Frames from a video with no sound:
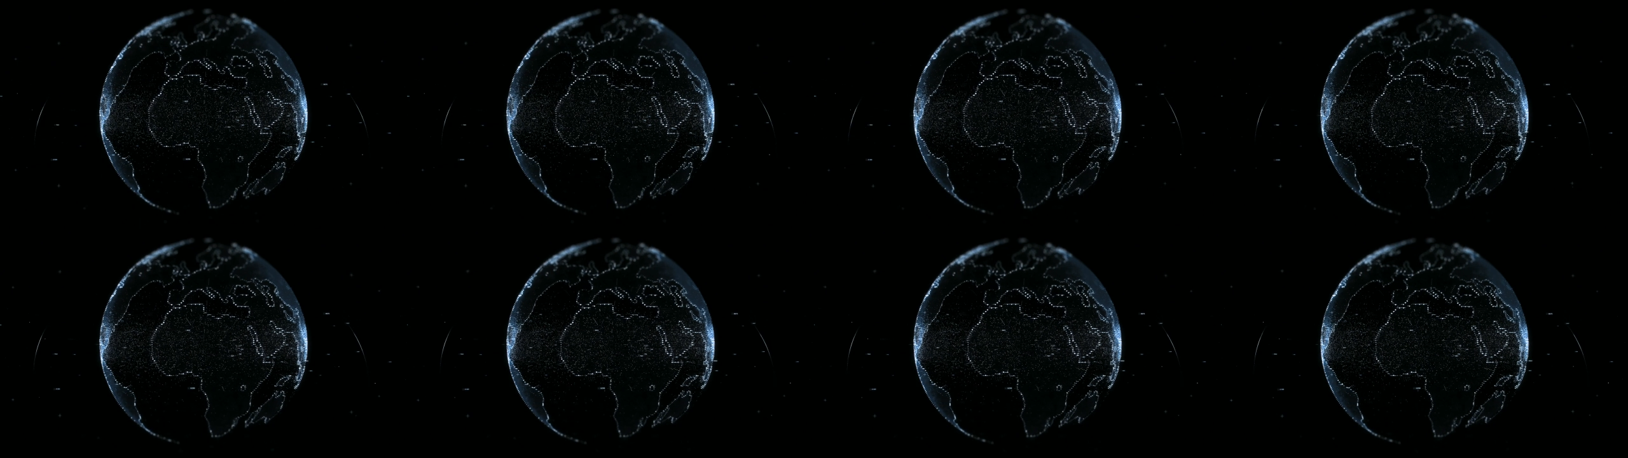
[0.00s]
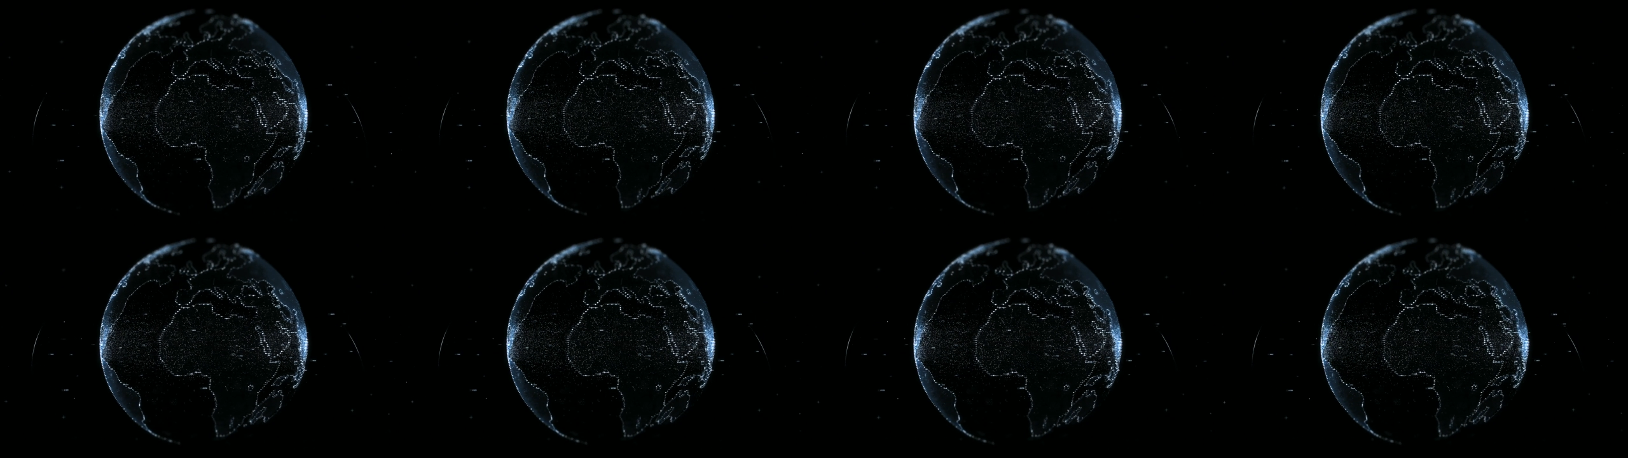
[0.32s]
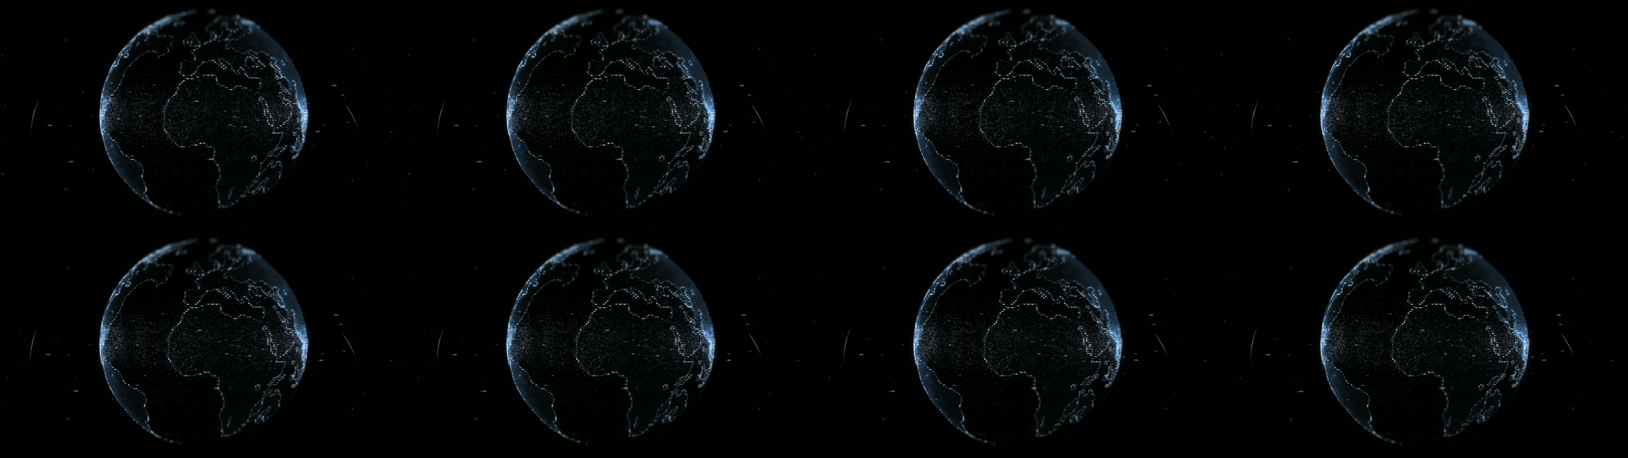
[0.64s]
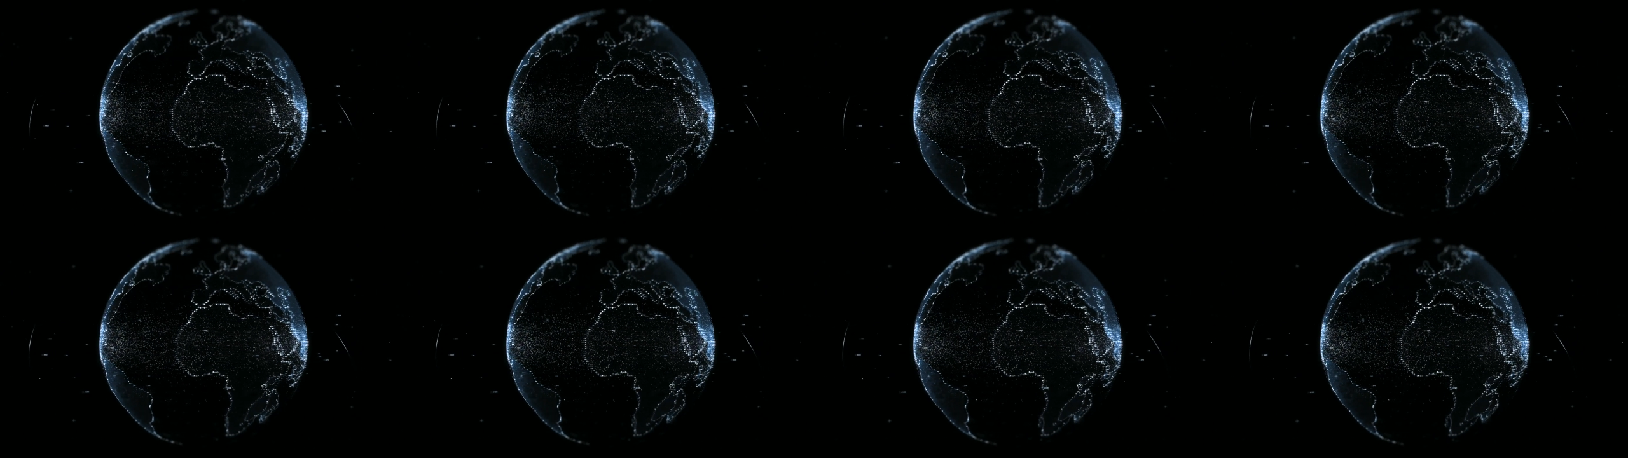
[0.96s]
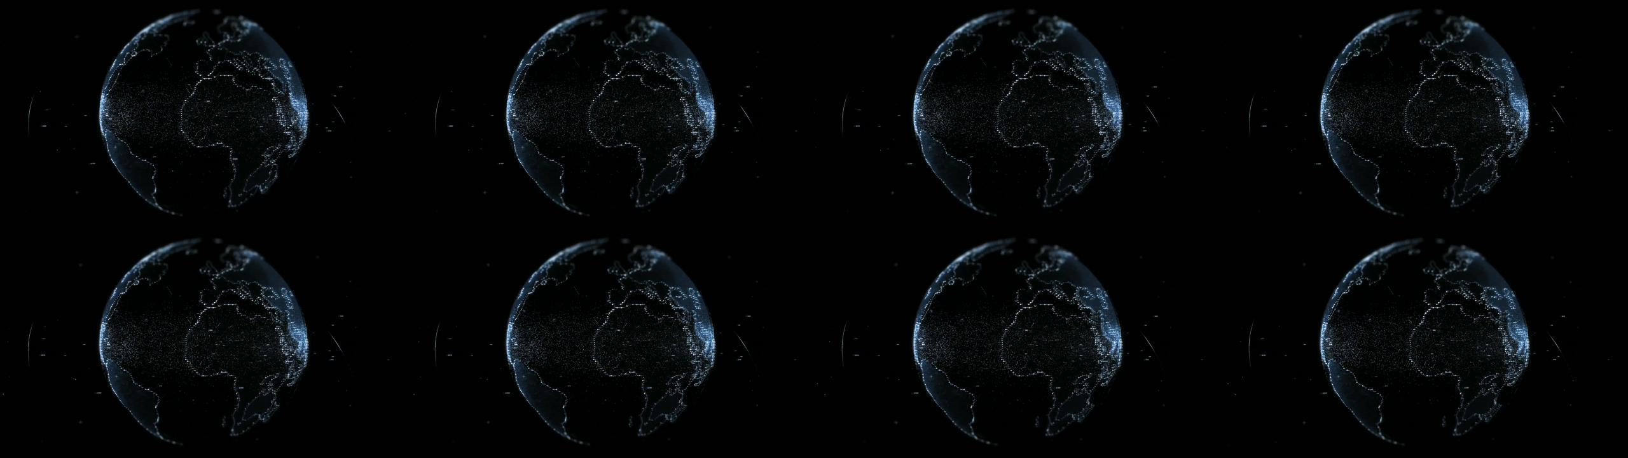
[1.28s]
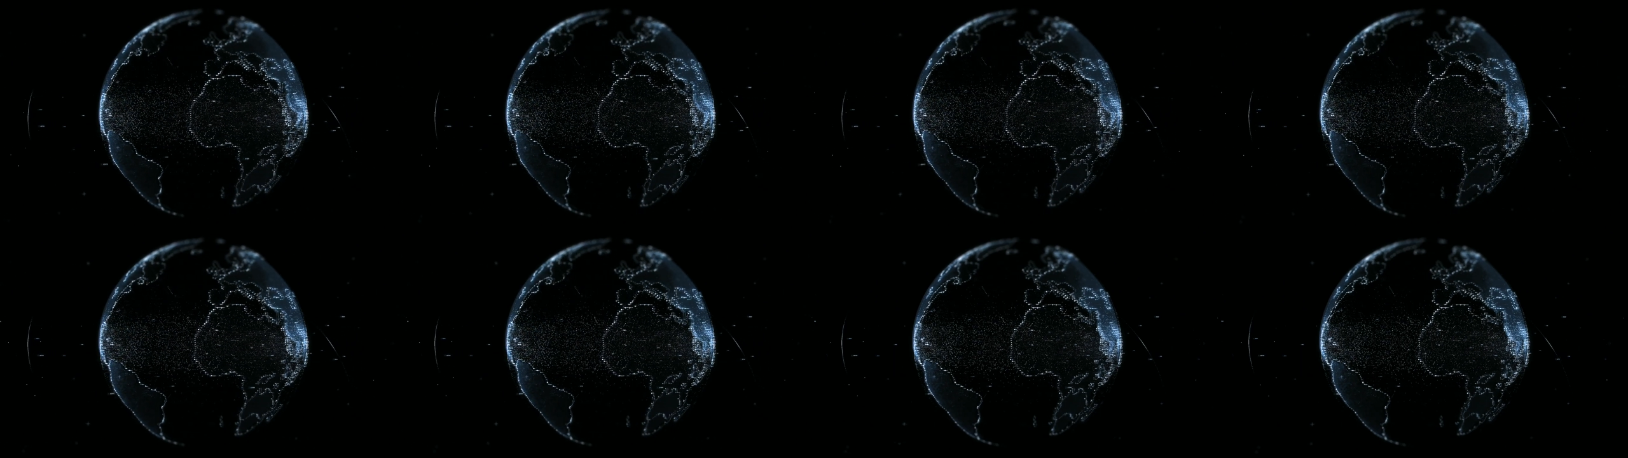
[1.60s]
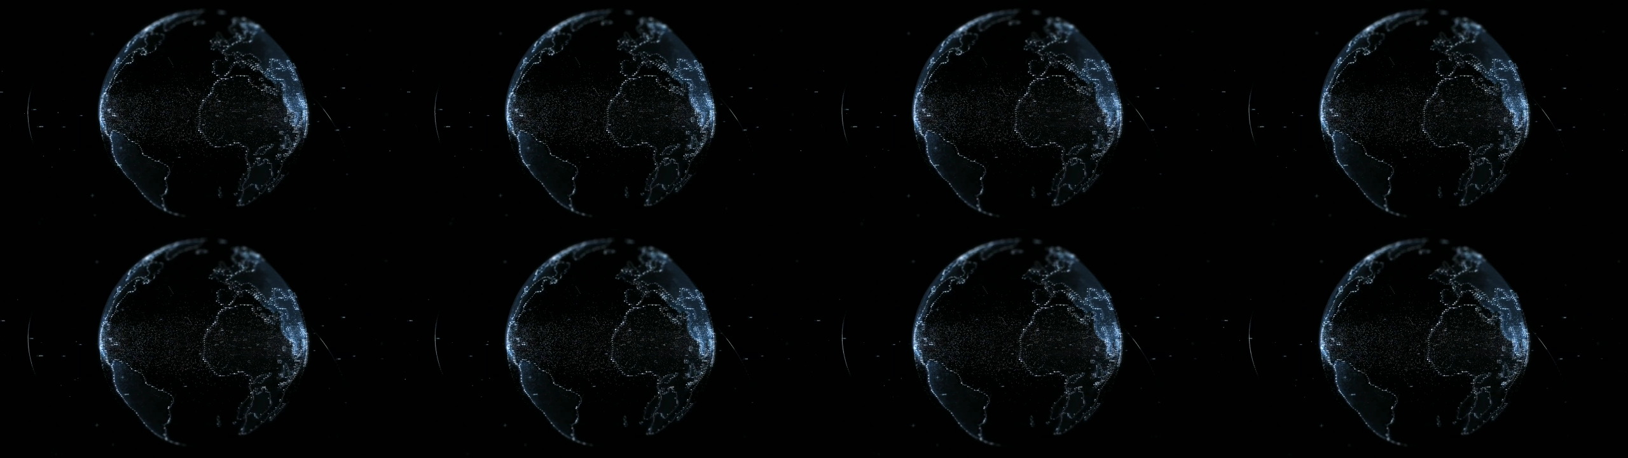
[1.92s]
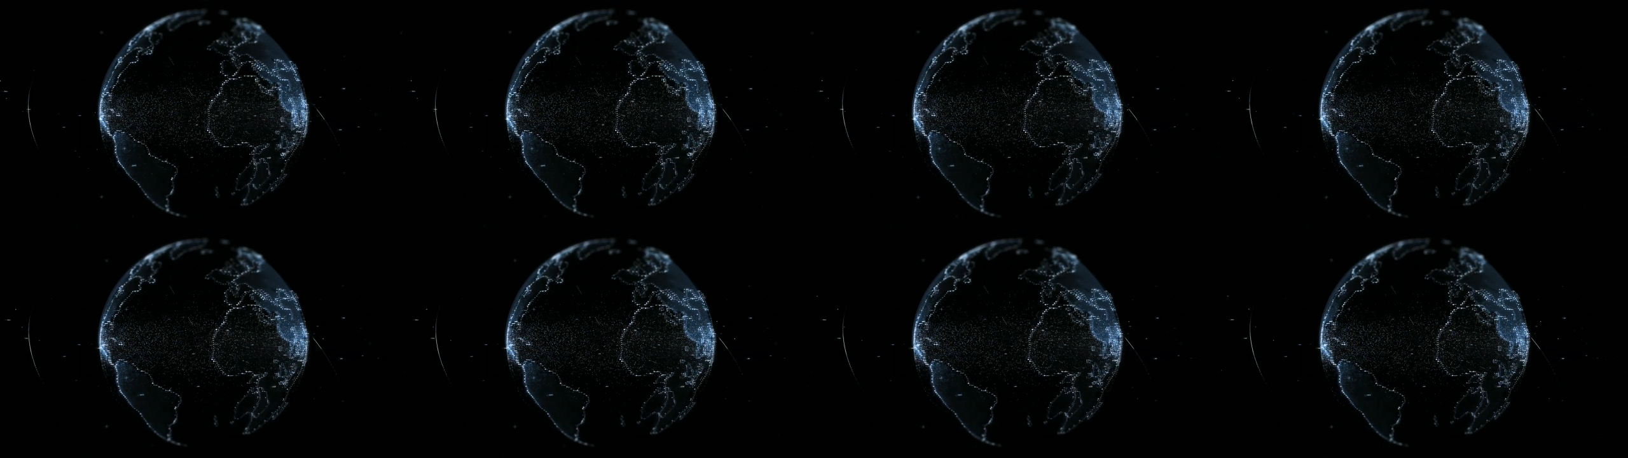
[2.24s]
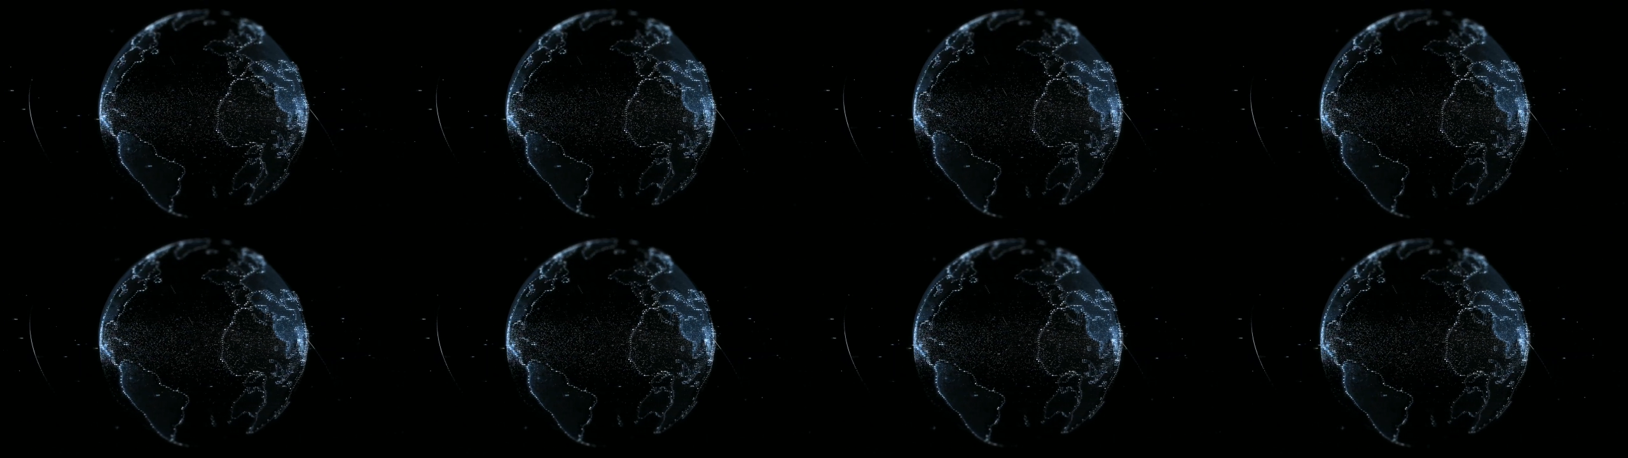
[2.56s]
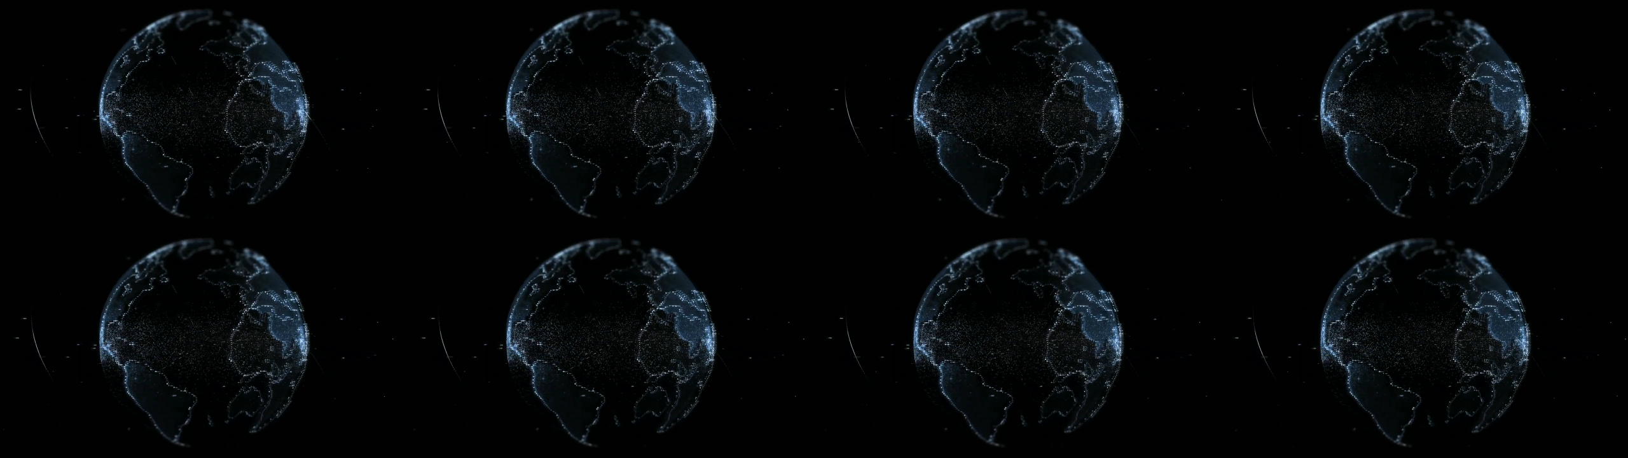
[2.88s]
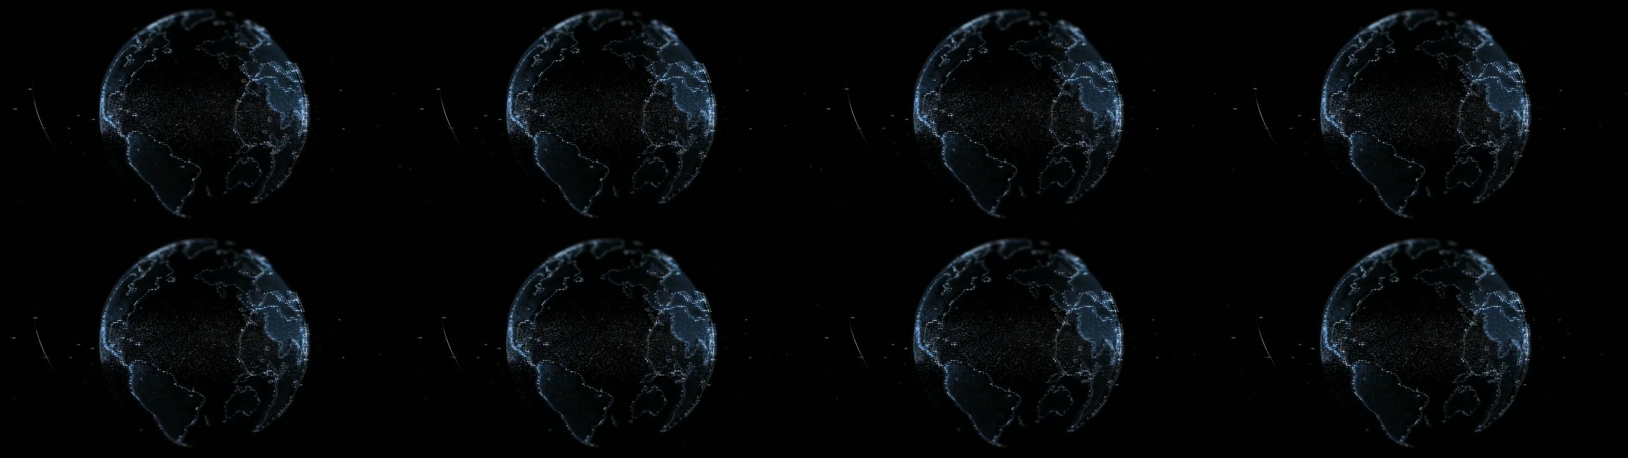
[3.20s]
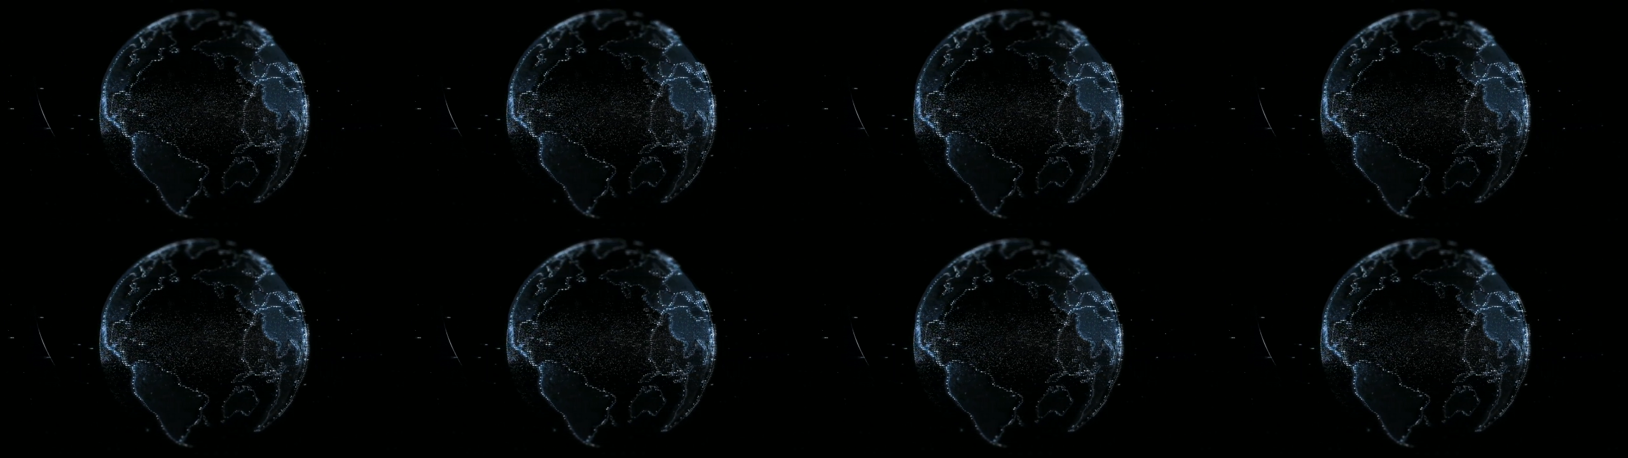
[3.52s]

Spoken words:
(no speaker visible)